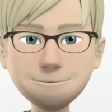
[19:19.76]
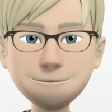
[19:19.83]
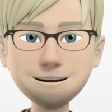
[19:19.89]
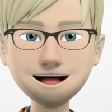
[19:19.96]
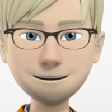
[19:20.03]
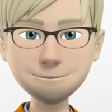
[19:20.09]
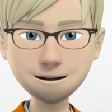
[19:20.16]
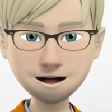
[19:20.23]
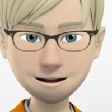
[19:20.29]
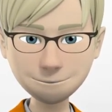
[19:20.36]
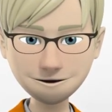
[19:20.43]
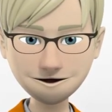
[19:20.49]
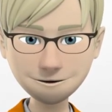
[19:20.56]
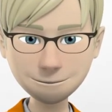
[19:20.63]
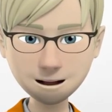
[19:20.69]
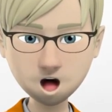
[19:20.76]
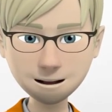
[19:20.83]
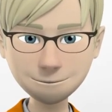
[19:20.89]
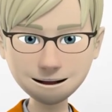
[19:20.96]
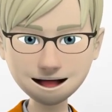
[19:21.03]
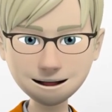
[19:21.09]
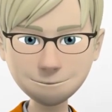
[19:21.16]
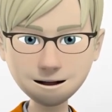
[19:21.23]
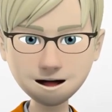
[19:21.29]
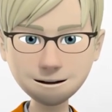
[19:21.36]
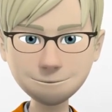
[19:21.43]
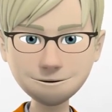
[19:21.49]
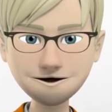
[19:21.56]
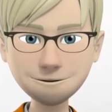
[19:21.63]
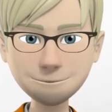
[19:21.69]
Immediately before
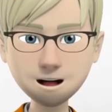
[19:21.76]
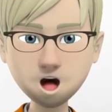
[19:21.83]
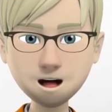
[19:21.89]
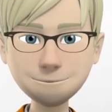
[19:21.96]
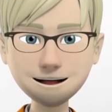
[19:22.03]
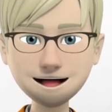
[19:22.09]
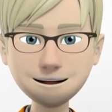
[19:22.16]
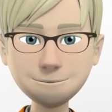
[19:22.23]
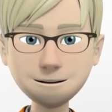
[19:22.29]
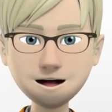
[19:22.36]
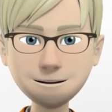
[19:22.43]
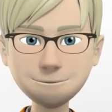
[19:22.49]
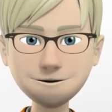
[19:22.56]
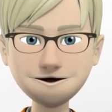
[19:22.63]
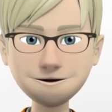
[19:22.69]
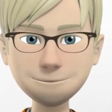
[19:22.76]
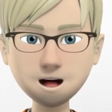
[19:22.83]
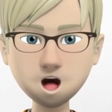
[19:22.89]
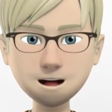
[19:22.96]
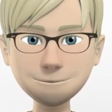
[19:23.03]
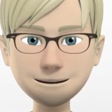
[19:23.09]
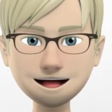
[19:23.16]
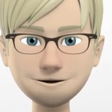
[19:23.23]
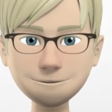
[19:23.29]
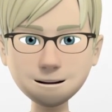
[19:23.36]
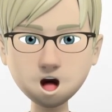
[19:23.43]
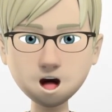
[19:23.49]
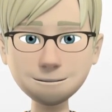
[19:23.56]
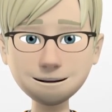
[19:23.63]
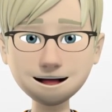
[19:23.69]
starting, we will close the air inlet from
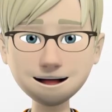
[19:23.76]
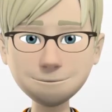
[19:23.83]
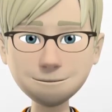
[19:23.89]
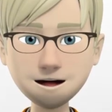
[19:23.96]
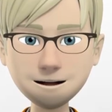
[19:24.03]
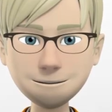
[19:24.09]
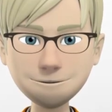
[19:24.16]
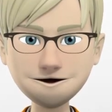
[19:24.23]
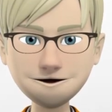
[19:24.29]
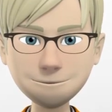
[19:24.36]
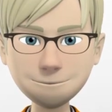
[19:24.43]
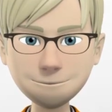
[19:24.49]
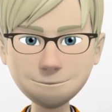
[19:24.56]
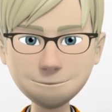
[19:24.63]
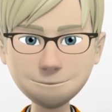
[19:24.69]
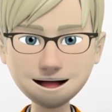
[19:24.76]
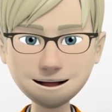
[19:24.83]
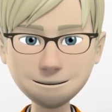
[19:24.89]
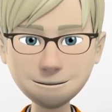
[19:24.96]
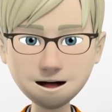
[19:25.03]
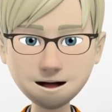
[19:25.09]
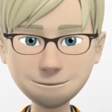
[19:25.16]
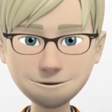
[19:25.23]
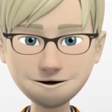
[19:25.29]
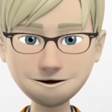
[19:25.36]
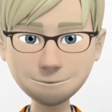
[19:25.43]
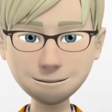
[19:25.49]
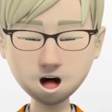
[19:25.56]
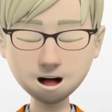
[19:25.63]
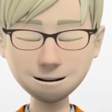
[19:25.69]
the starter lever. This will
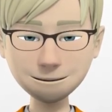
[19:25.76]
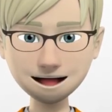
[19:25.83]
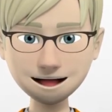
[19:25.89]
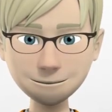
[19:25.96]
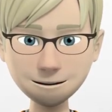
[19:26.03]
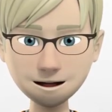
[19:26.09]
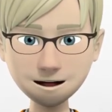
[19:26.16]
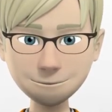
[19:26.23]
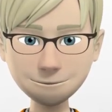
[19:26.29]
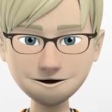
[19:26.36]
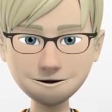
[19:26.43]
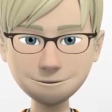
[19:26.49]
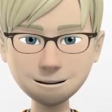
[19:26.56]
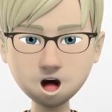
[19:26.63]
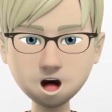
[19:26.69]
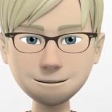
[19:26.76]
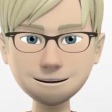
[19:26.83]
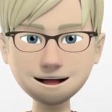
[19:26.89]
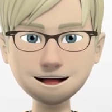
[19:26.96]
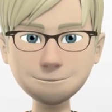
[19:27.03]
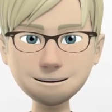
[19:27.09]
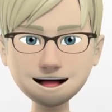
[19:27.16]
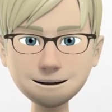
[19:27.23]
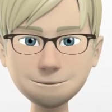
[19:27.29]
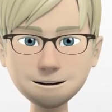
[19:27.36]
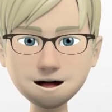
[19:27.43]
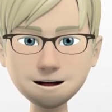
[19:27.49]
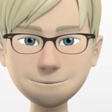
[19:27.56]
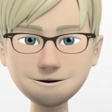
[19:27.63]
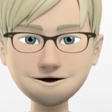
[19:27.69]
produce a richer fuel mixture and will
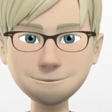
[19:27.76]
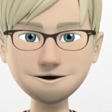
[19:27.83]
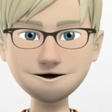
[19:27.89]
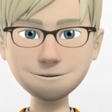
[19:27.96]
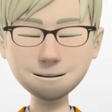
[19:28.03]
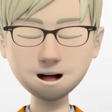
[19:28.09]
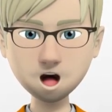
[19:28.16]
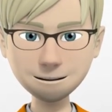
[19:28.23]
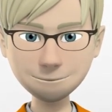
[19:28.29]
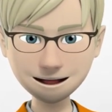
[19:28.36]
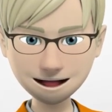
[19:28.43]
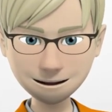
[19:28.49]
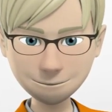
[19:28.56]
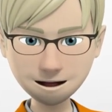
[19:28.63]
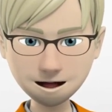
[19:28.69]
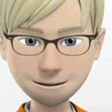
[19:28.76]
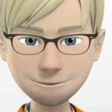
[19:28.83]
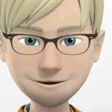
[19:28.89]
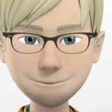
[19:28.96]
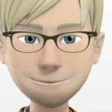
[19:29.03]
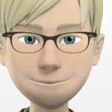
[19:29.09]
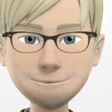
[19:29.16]
facilitate the initial start.